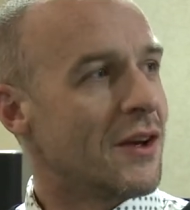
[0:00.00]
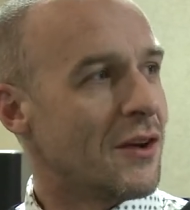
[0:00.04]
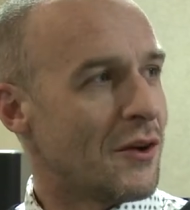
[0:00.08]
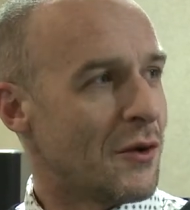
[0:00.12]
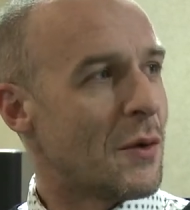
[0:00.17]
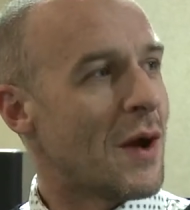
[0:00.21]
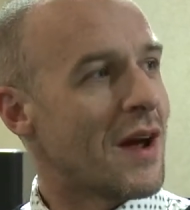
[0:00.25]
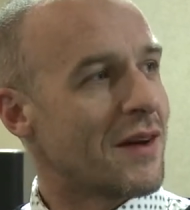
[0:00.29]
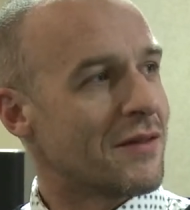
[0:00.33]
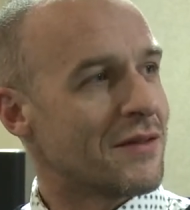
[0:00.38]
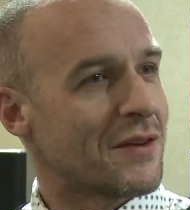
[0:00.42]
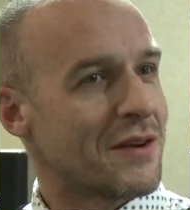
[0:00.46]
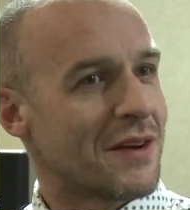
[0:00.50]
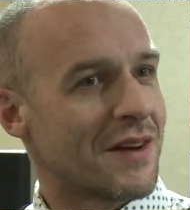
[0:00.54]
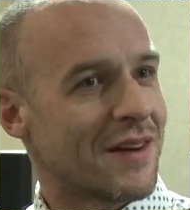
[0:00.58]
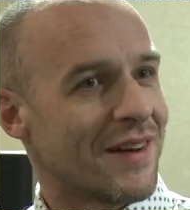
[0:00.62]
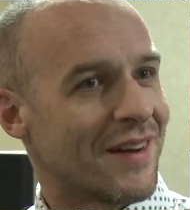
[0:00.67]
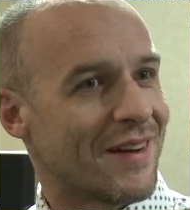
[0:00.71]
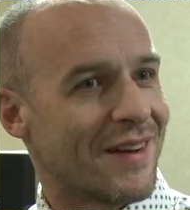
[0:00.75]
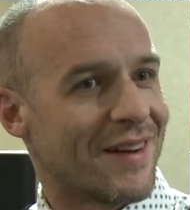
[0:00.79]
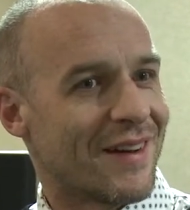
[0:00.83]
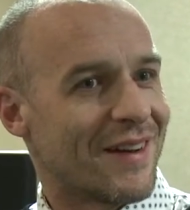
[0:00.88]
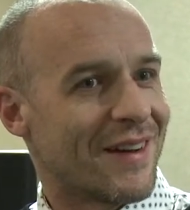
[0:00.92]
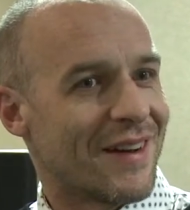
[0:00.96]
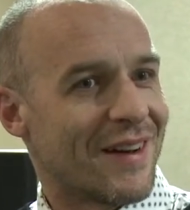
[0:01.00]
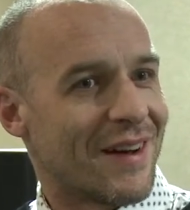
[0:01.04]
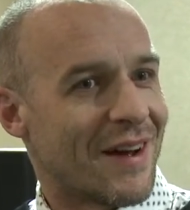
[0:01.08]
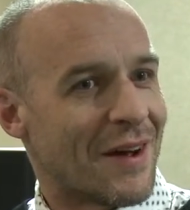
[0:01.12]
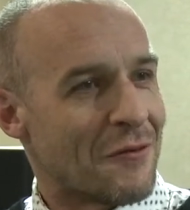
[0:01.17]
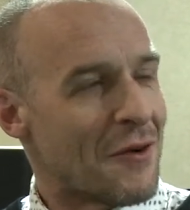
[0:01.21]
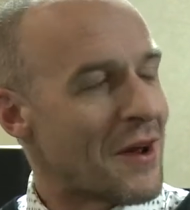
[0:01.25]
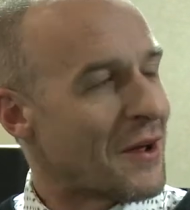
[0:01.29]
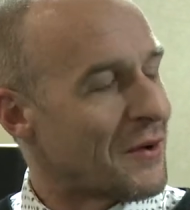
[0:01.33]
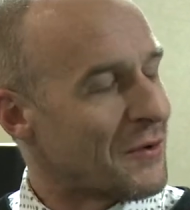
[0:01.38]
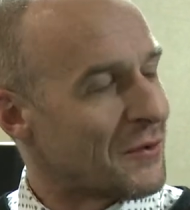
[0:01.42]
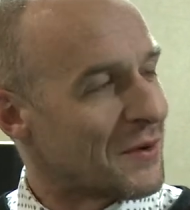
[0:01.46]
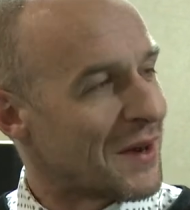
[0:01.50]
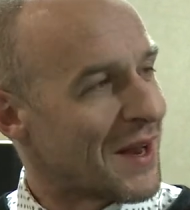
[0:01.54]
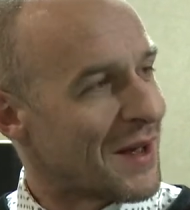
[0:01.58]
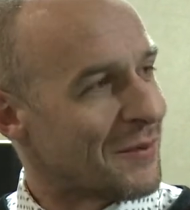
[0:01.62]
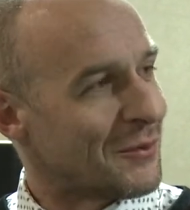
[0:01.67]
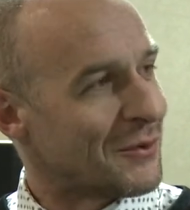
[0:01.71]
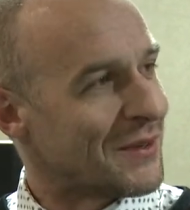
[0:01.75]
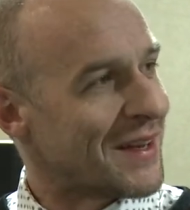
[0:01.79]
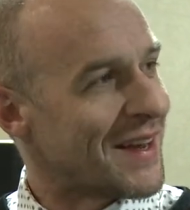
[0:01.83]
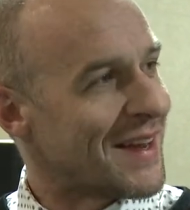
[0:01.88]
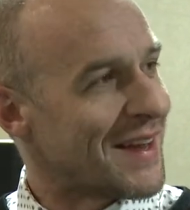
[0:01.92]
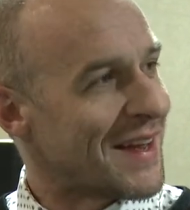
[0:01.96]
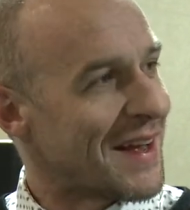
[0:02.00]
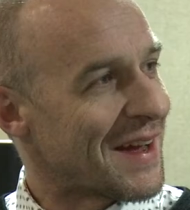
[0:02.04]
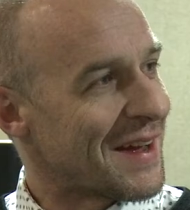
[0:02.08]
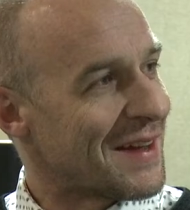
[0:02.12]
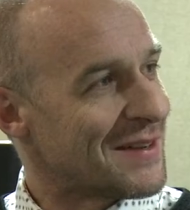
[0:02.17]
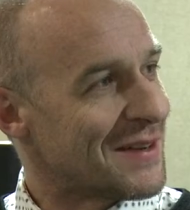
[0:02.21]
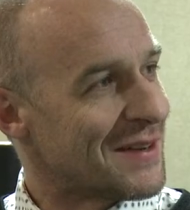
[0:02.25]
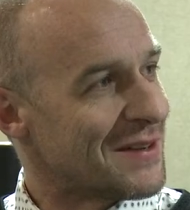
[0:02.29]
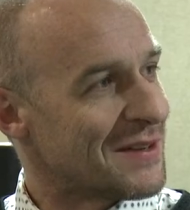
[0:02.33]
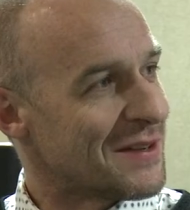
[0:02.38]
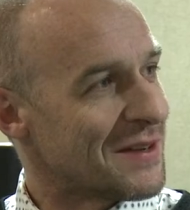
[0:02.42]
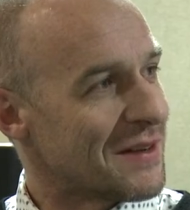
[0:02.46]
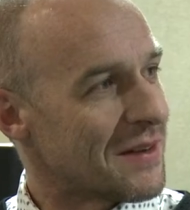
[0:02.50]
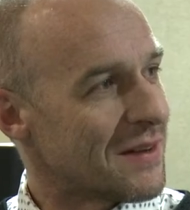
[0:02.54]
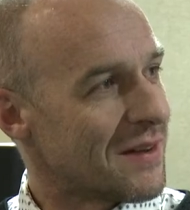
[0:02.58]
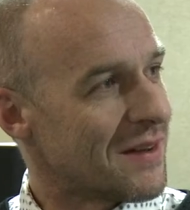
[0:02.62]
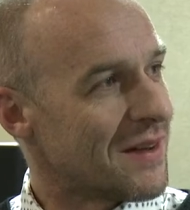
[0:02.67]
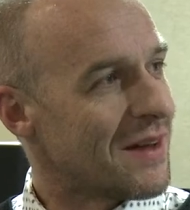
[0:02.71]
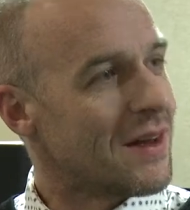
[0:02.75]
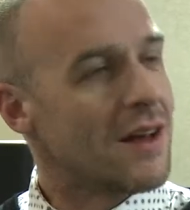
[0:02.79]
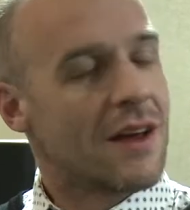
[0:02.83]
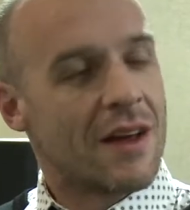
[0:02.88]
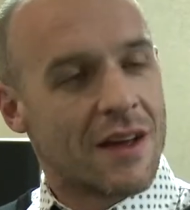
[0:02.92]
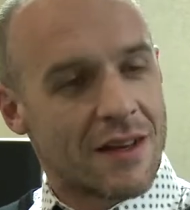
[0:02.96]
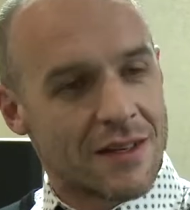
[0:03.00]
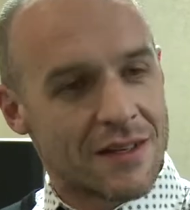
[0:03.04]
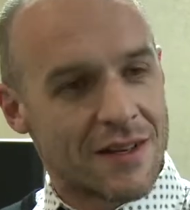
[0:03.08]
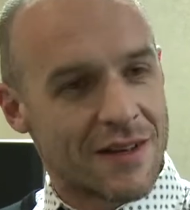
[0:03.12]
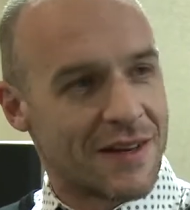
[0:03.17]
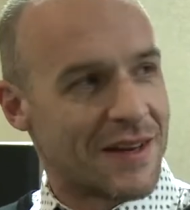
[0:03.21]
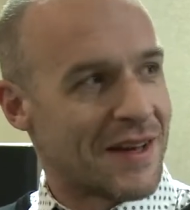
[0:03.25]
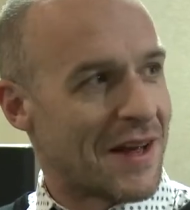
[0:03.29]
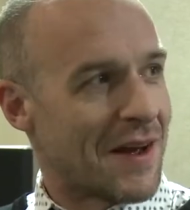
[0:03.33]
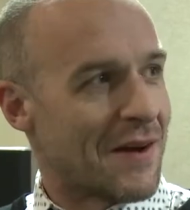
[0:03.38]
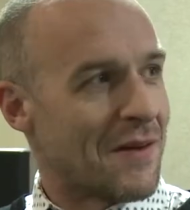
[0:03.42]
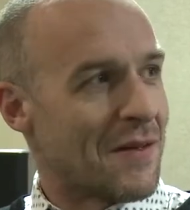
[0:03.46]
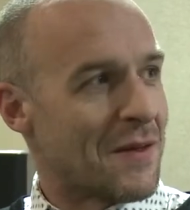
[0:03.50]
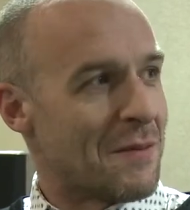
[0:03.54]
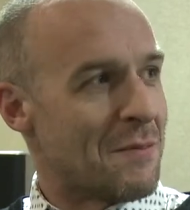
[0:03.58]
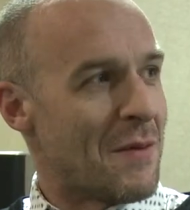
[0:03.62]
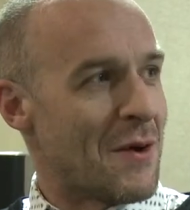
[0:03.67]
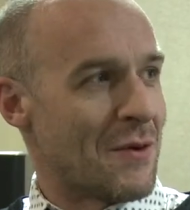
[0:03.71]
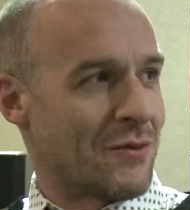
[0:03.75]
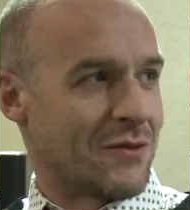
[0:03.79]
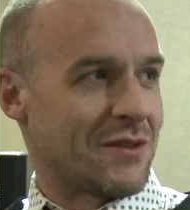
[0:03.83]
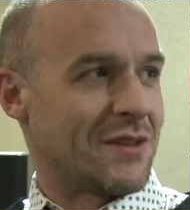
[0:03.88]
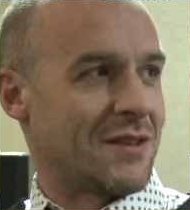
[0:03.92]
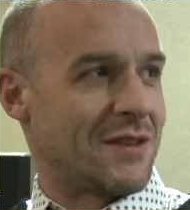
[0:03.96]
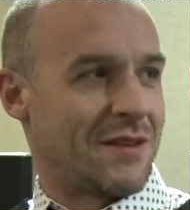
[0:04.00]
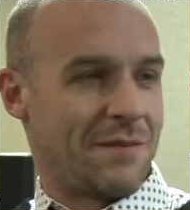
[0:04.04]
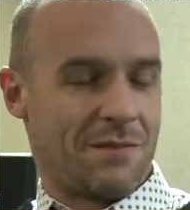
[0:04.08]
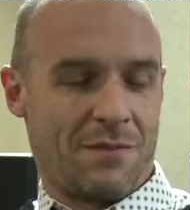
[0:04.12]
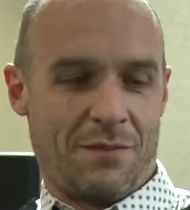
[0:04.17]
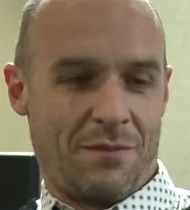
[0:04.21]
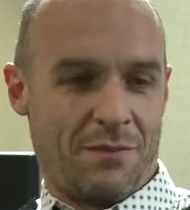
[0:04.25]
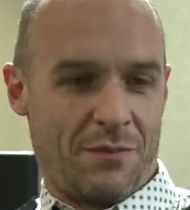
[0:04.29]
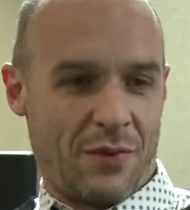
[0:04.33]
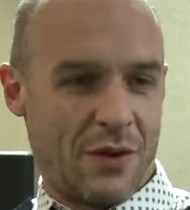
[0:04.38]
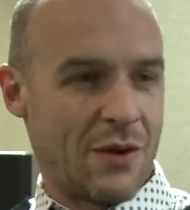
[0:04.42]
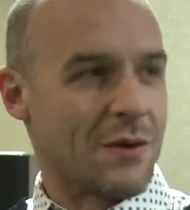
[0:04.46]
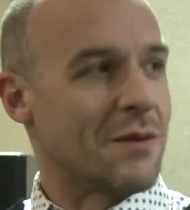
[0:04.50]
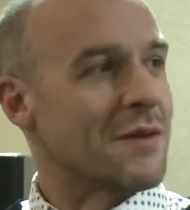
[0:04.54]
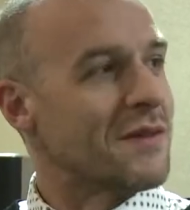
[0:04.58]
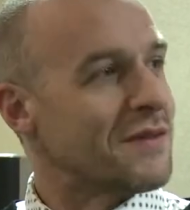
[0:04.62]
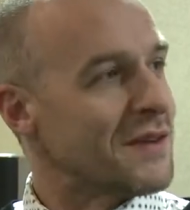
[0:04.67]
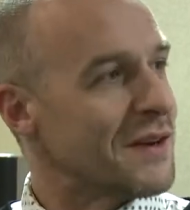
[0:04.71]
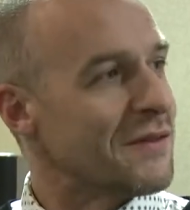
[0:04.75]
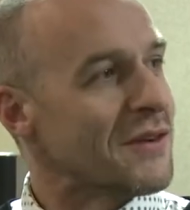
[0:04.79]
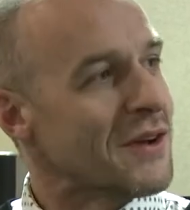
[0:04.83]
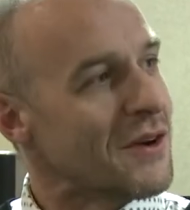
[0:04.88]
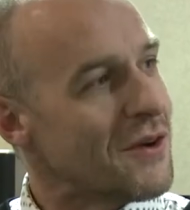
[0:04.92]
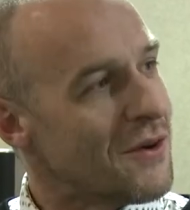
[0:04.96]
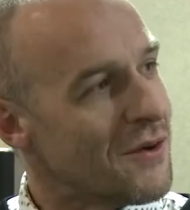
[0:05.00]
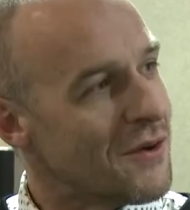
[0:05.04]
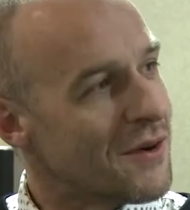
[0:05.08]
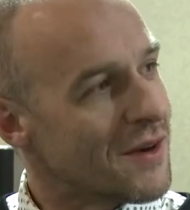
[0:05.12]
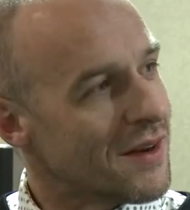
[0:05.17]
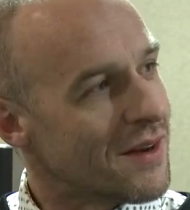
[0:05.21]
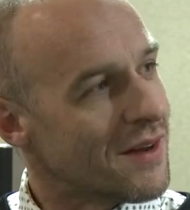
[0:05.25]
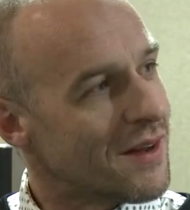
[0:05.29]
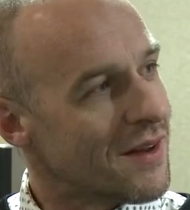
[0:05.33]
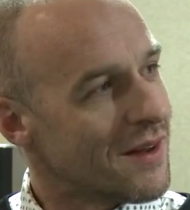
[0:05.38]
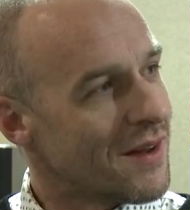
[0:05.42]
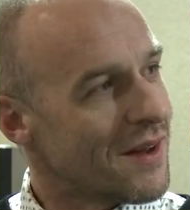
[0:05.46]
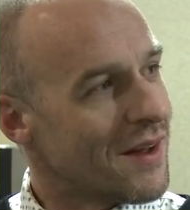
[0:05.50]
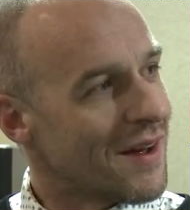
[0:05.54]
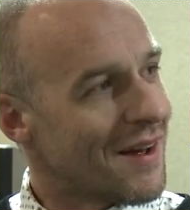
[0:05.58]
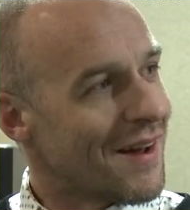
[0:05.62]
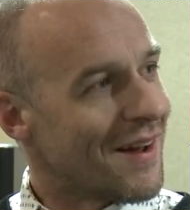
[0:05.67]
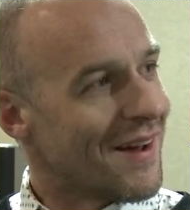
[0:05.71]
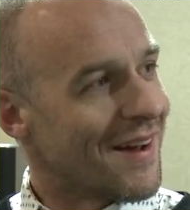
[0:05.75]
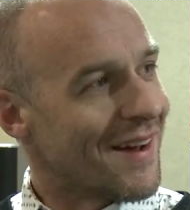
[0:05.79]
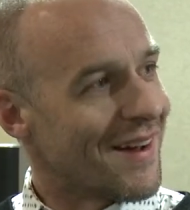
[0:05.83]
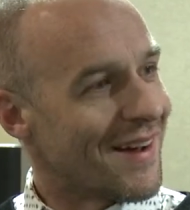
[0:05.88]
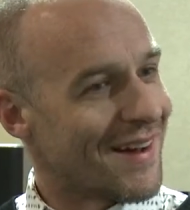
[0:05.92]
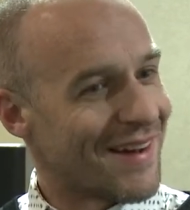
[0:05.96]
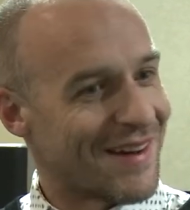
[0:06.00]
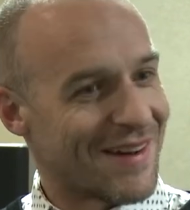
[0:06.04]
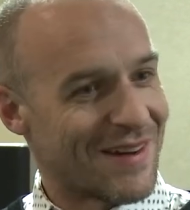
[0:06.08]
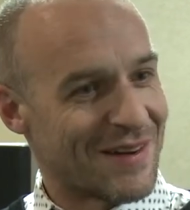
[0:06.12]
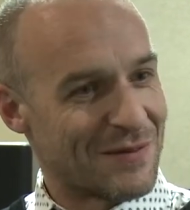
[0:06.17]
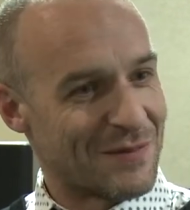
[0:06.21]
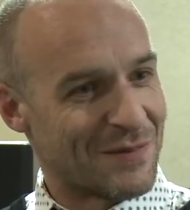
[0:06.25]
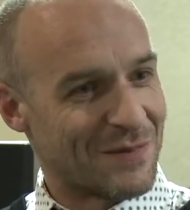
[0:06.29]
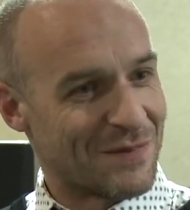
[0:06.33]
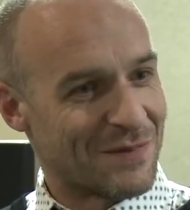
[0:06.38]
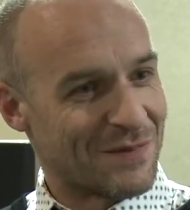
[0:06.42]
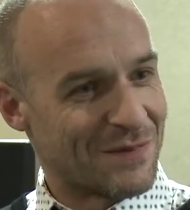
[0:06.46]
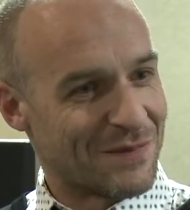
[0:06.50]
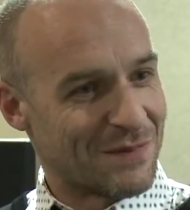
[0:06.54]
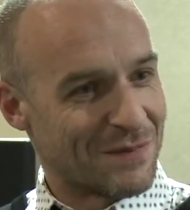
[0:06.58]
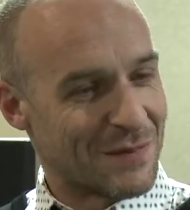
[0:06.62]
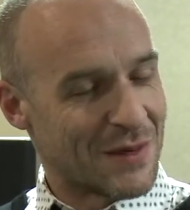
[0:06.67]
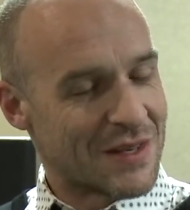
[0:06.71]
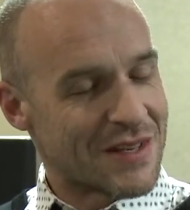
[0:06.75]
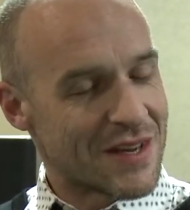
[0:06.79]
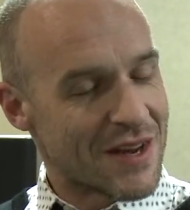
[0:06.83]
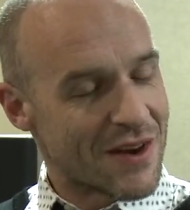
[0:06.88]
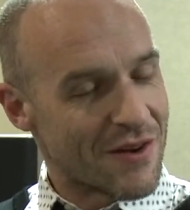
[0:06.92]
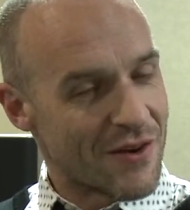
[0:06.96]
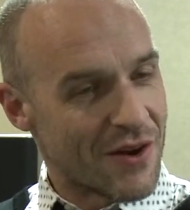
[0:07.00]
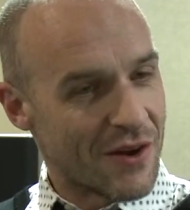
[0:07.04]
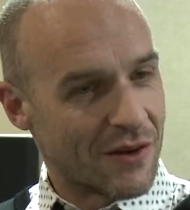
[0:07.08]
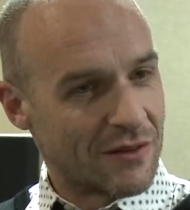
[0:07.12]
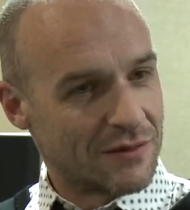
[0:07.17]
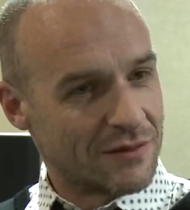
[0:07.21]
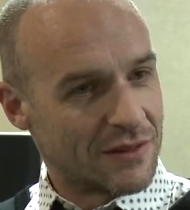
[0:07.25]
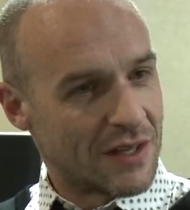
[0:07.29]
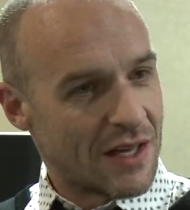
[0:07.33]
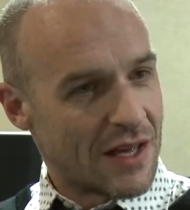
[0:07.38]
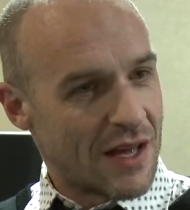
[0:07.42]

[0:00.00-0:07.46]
who have a record label dedicated to turning out the most beautifully recorded material.